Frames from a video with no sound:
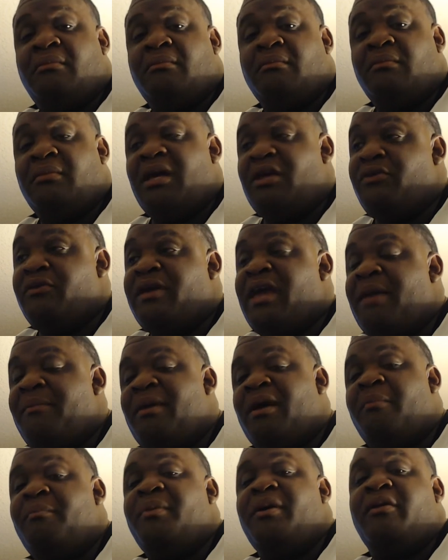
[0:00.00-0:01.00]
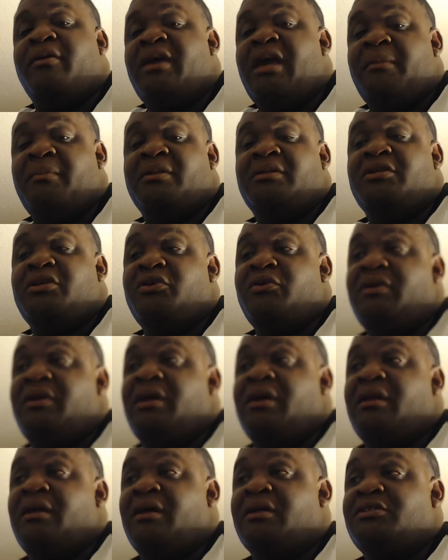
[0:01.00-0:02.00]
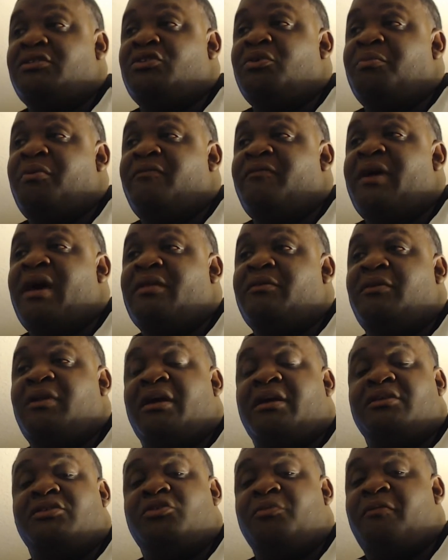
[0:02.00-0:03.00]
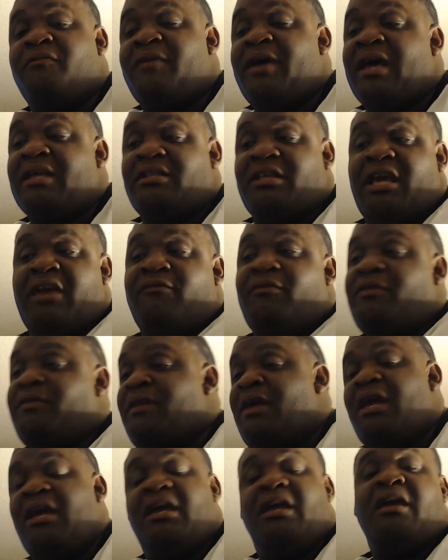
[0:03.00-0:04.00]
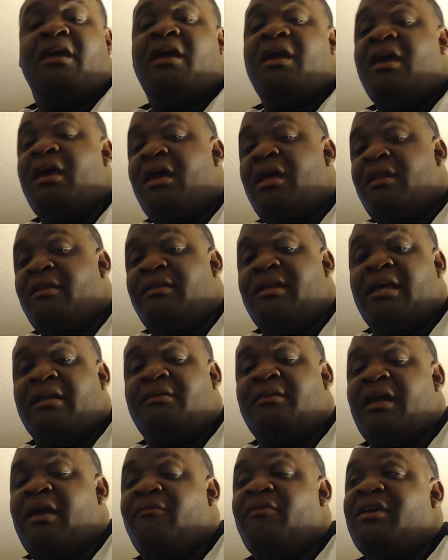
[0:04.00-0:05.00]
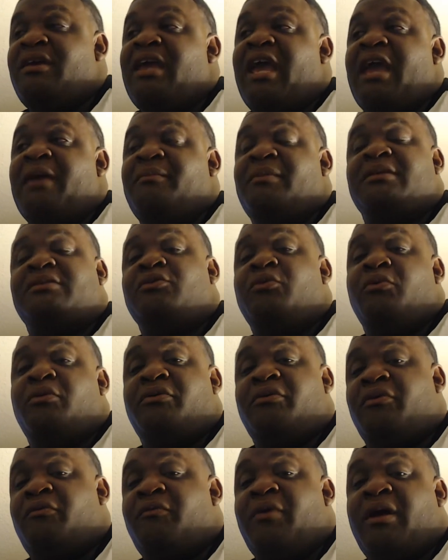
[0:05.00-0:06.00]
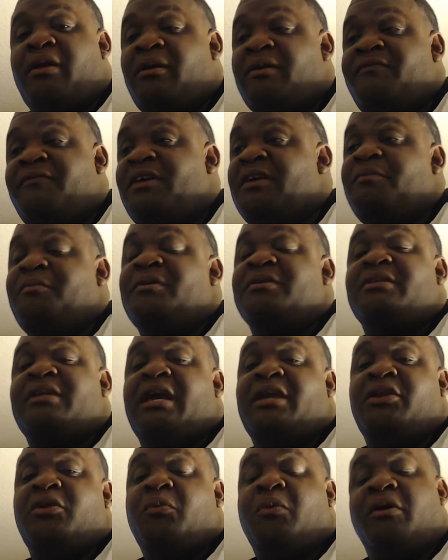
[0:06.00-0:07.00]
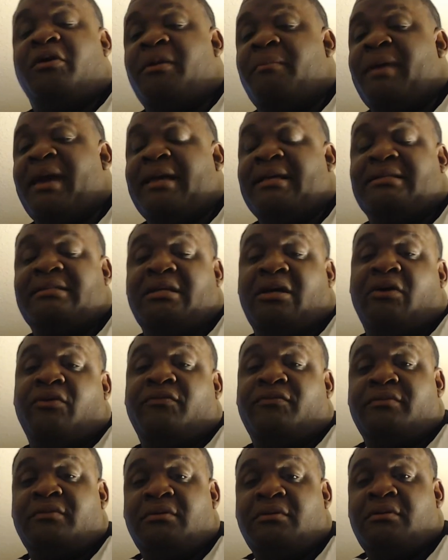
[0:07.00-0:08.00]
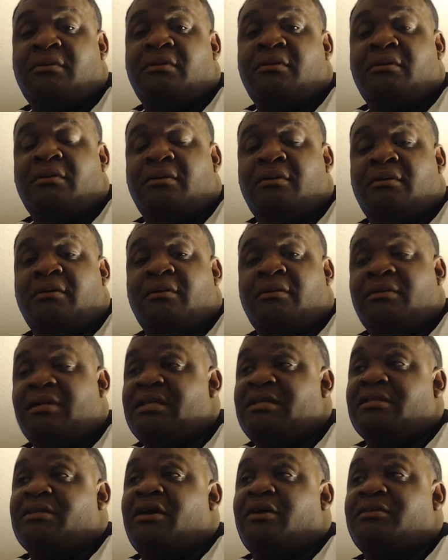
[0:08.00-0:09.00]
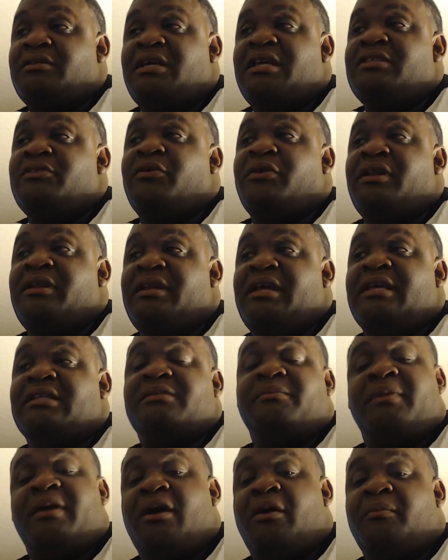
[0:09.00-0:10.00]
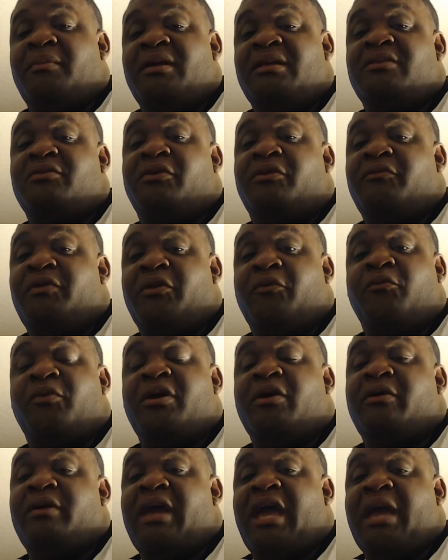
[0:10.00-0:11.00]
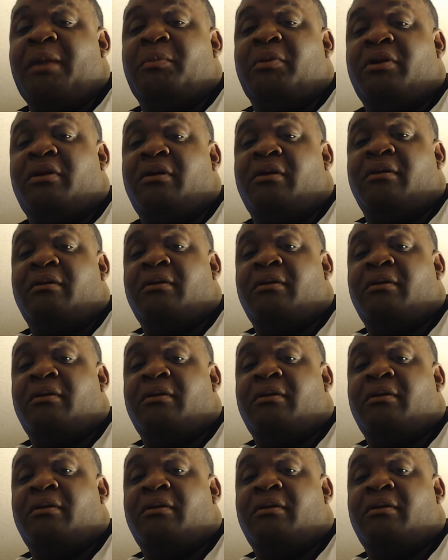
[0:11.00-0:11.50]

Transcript: And you can't make a better game until you get a supervisor that can supervise every game that's going on around it. Phil Spencer can't do all that by himself. This is all. He's going to need some help. He's going to need a real gamer in there.